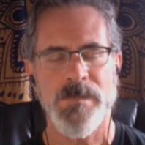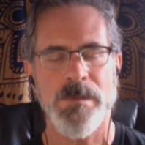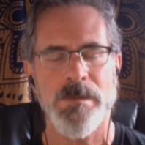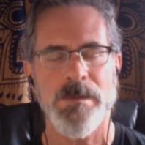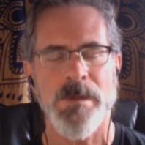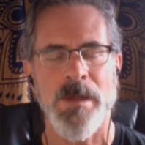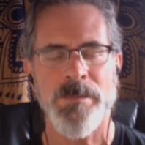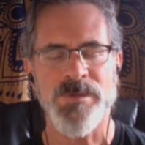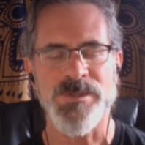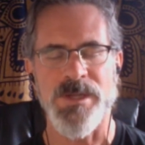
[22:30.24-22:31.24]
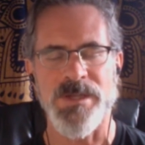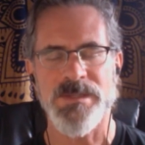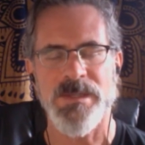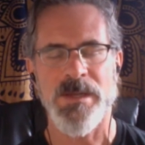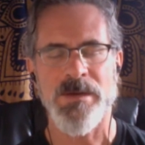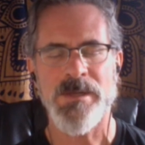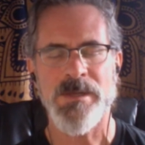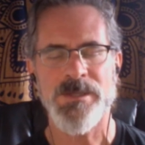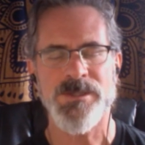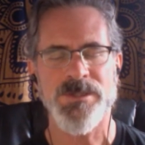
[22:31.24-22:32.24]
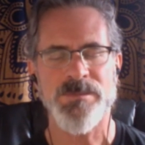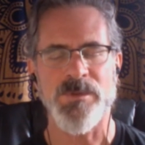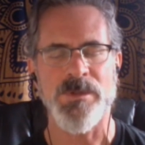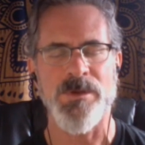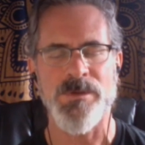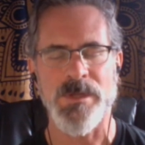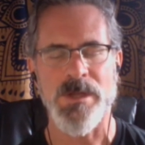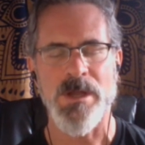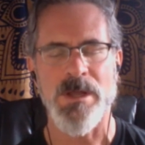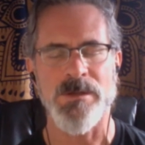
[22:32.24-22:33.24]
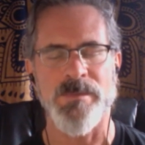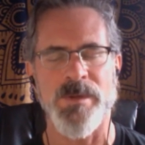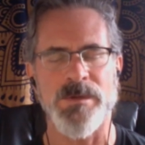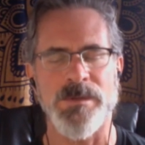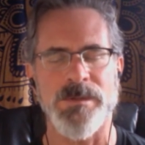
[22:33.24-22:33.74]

The upper chest, the area just below the collarbone.